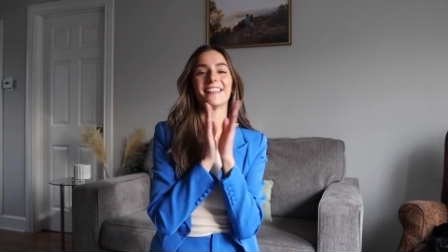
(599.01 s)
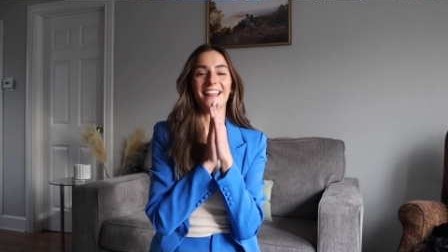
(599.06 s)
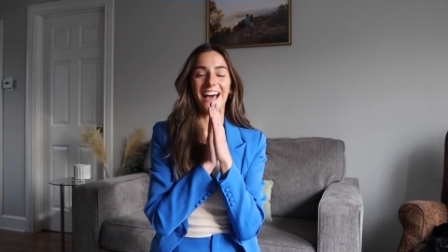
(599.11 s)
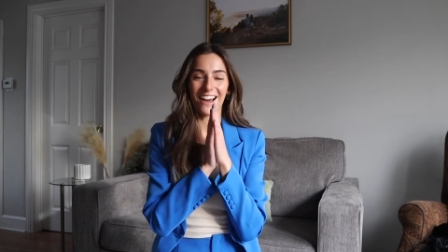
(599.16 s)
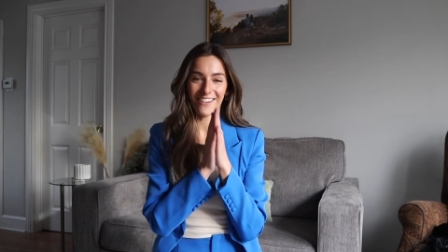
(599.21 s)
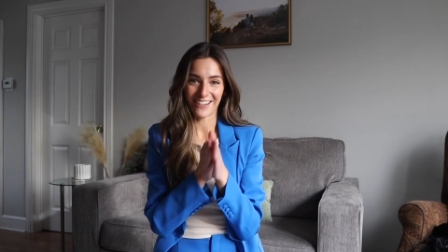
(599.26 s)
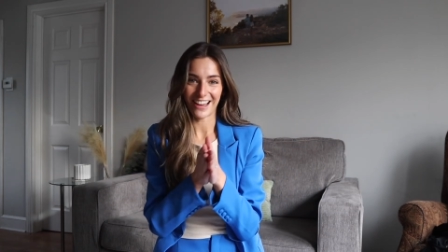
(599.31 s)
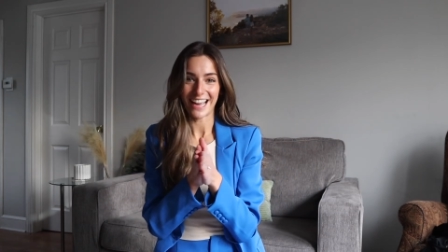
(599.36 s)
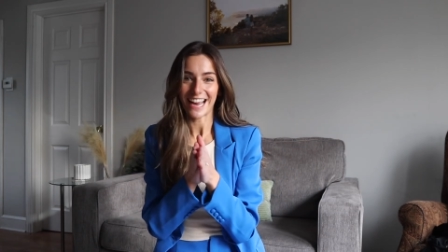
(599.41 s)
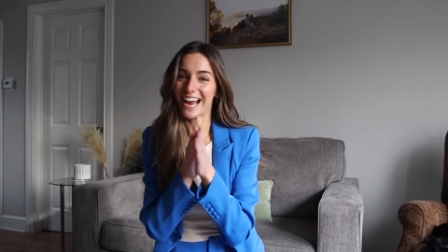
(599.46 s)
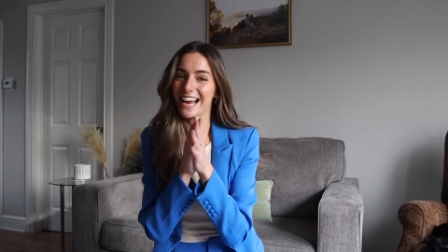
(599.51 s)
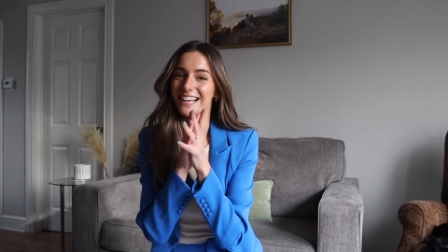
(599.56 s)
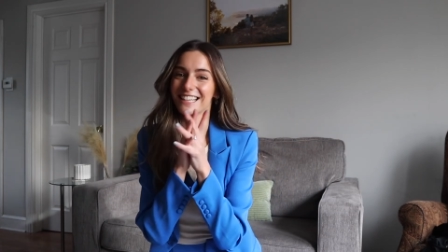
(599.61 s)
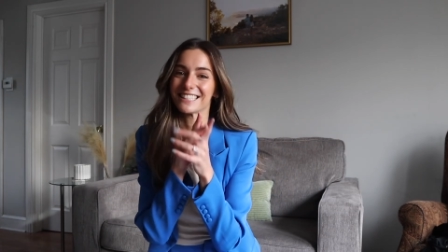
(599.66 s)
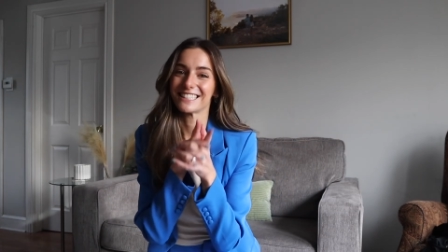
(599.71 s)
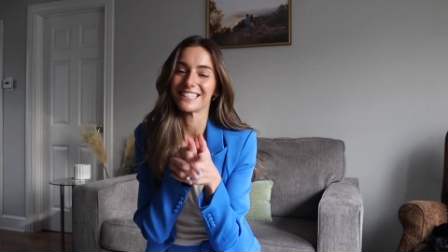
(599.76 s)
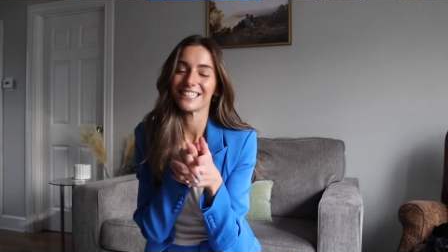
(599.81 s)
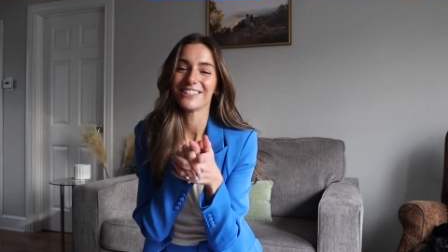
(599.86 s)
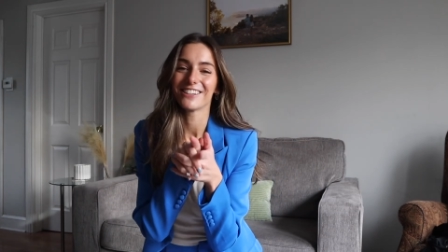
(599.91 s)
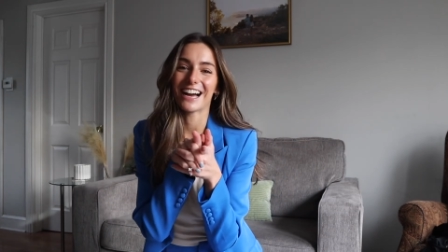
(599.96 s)
That way I
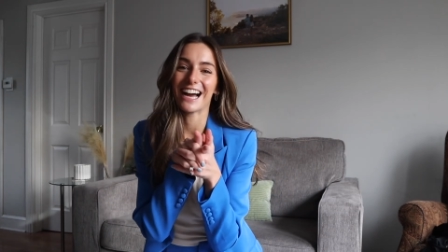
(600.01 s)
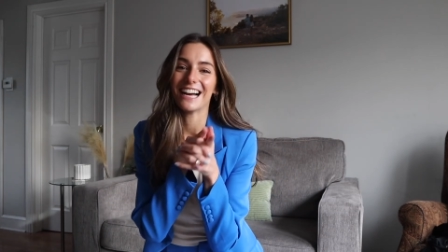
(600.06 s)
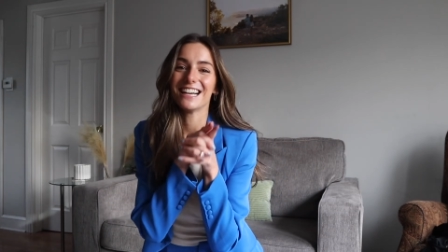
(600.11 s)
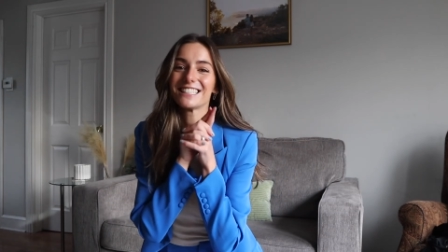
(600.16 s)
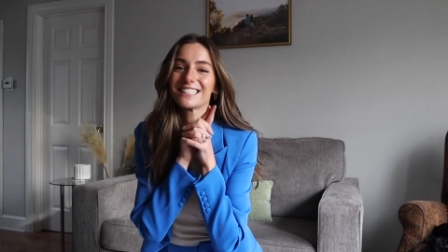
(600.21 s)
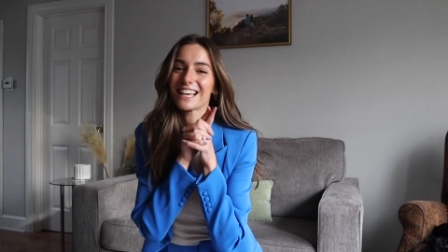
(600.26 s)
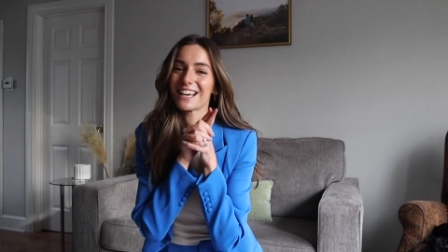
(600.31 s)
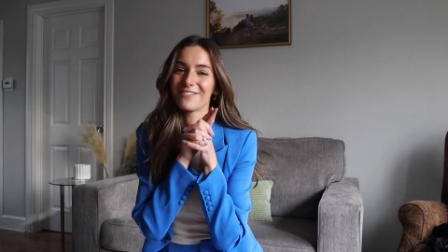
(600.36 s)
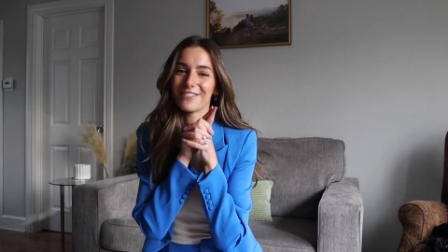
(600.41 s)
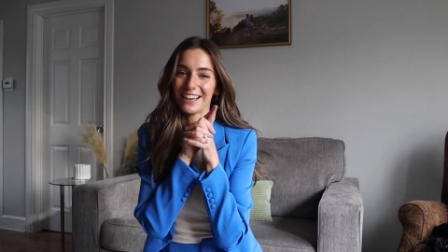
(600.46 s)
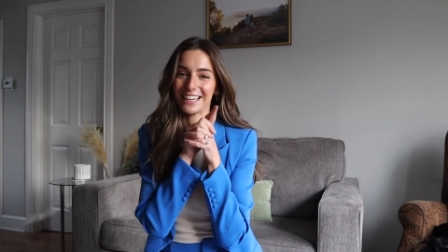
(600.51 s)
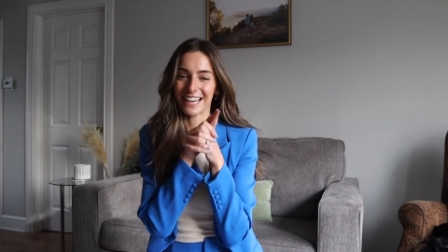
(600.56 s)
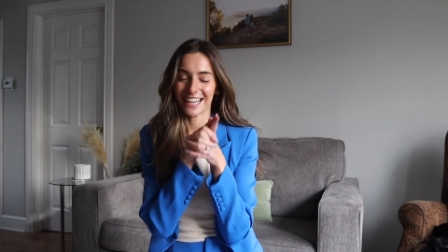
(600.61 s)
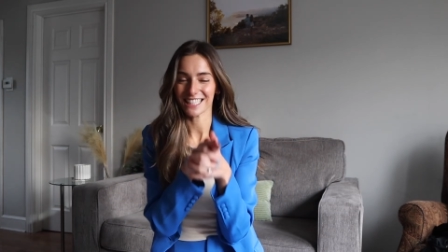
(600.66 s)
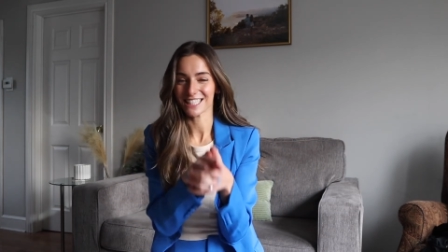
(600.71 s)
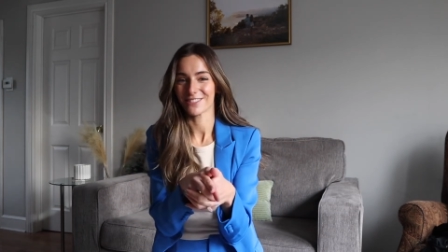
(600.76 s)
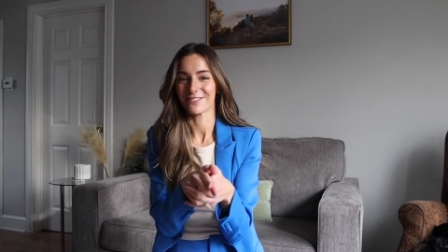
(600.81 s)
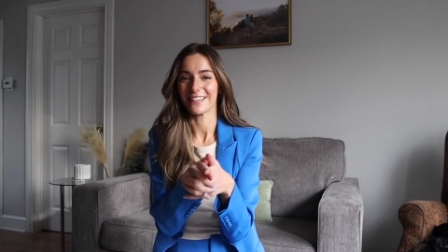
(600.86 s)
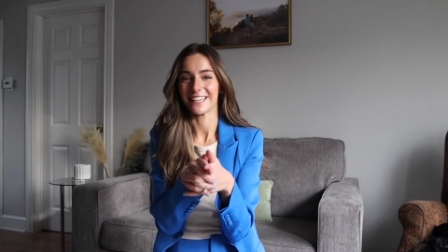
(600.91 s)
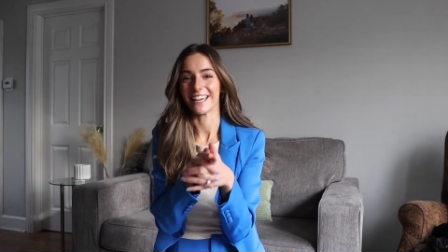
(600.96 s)
could see you guys in my
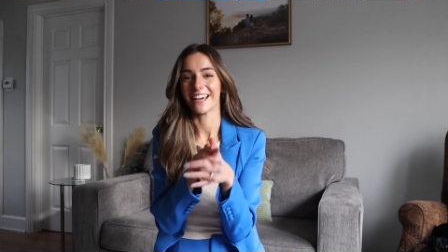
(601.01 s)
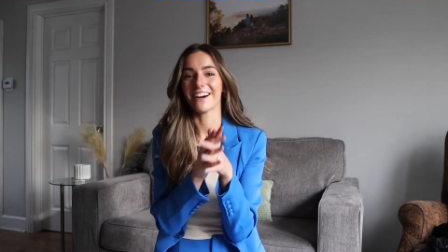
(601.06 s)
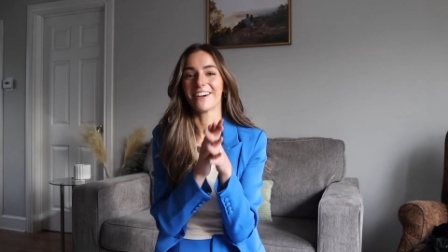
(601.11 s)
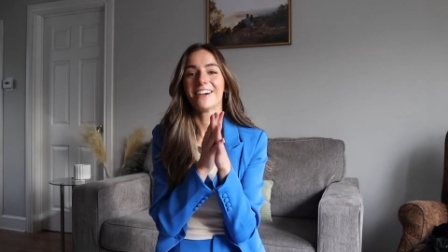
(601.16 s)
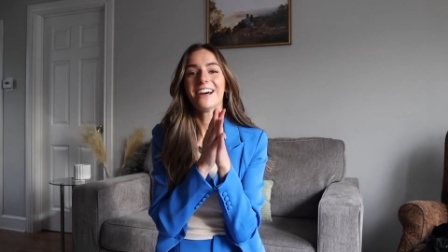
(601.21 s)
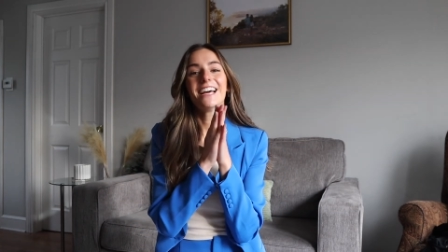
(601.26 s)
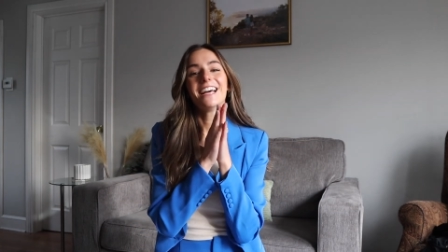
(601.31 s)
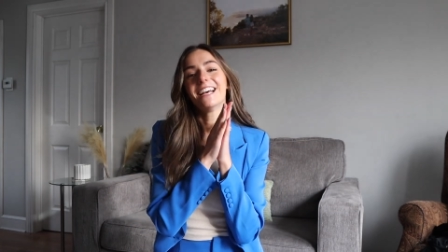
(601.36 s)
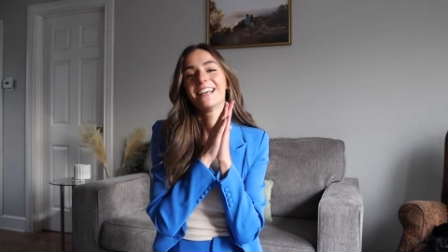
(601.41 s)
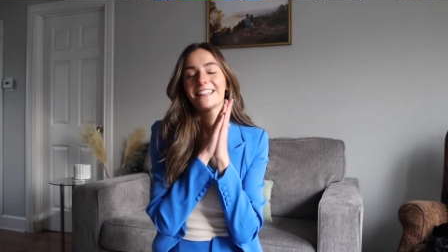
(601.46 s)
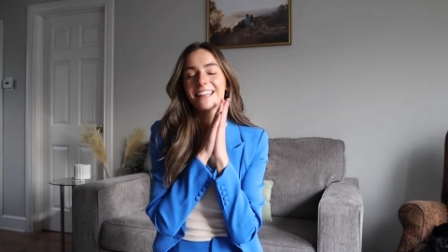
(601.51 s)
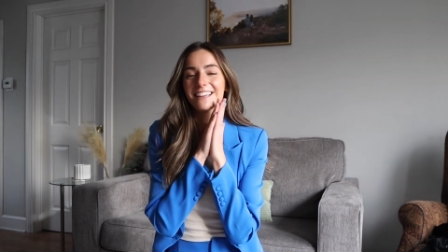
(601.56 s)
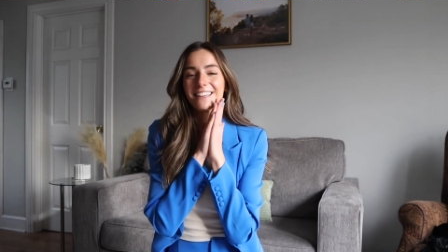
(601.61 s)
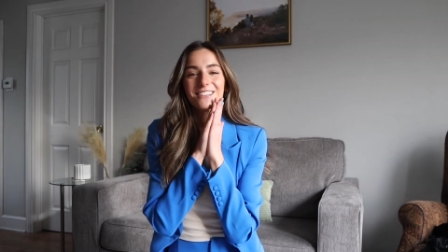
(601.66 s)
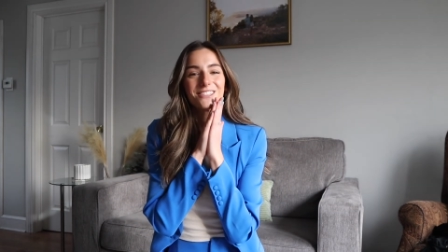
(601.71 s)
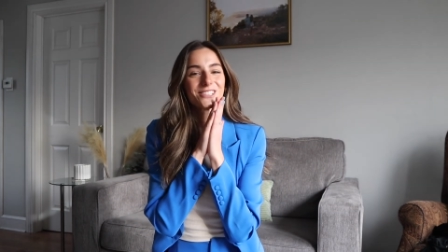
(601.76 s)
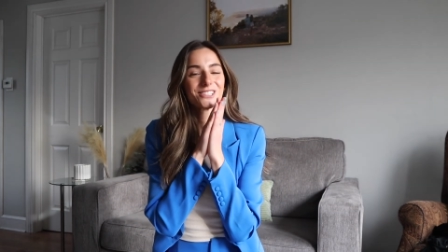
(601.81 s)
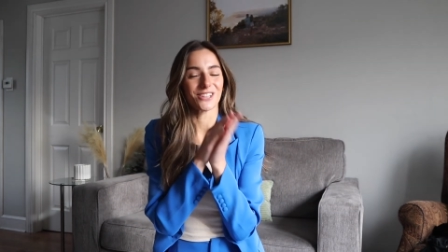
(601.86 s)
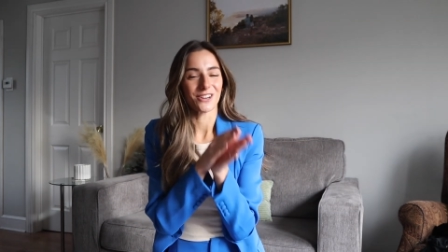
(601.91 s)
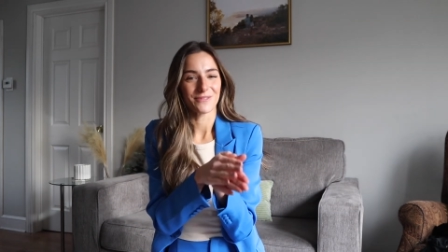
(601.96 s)
next video. Thank
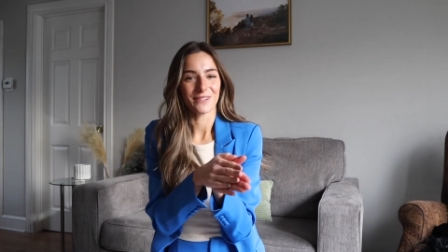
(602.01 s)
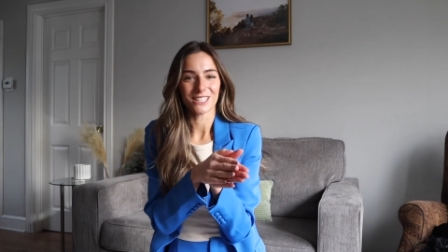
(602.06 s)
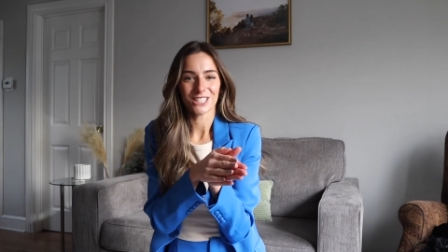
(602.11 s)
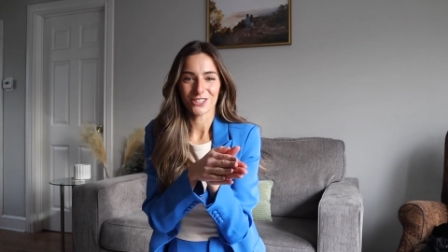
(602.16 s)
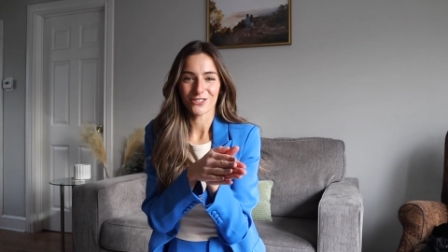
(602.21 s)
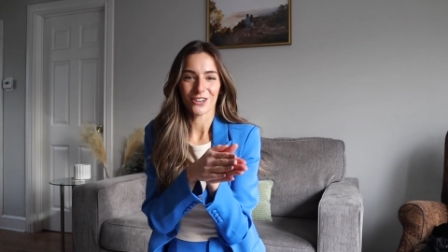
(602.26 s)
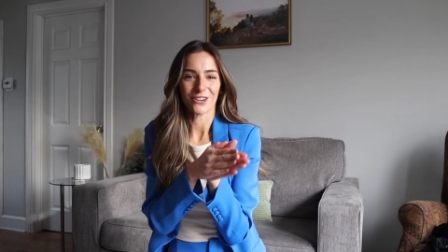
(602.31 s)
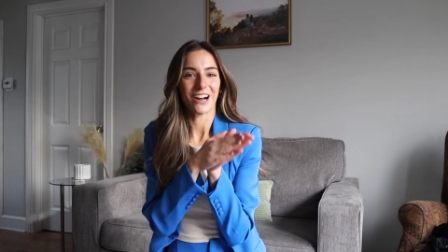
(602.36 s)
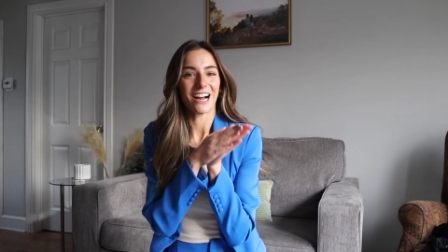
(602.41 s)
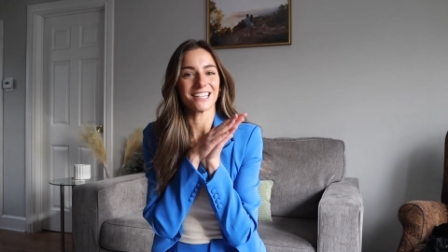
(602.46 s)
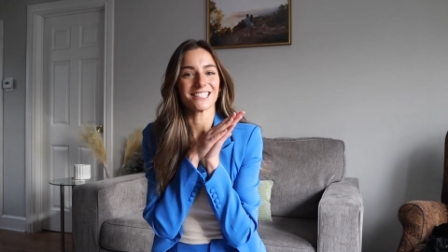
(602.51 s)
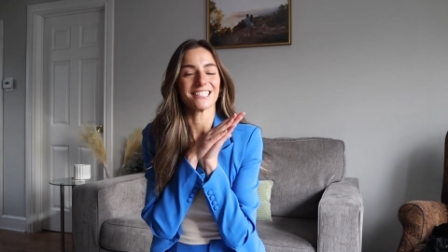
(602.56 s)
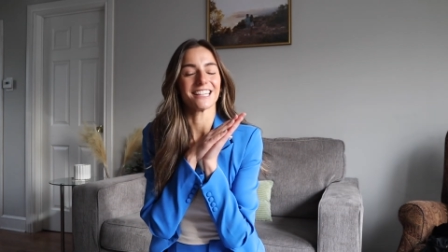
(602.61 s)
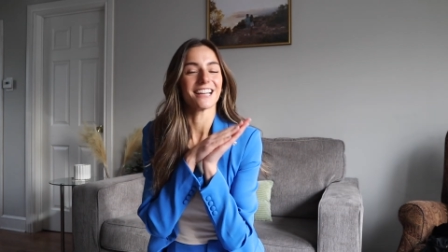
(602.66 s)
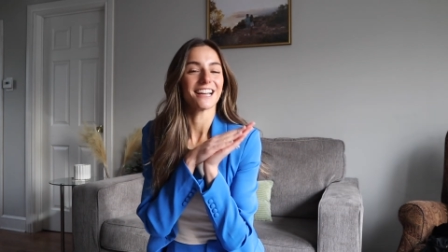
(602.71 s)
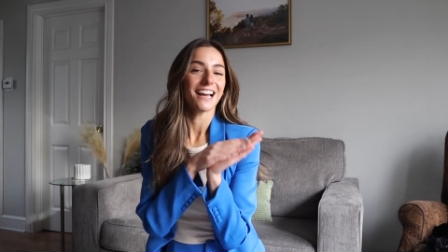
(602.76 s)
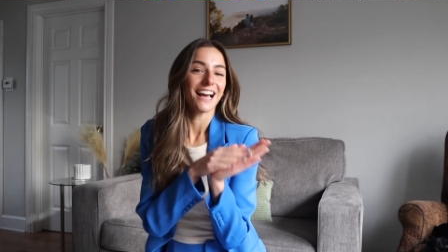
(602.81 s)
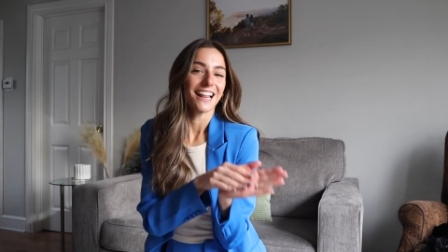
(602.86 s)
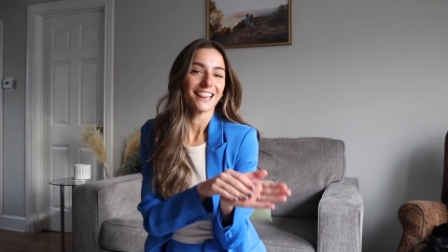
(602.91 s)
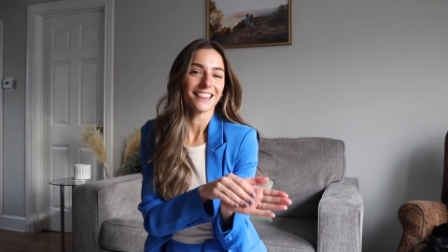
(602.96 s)
you so much for watching.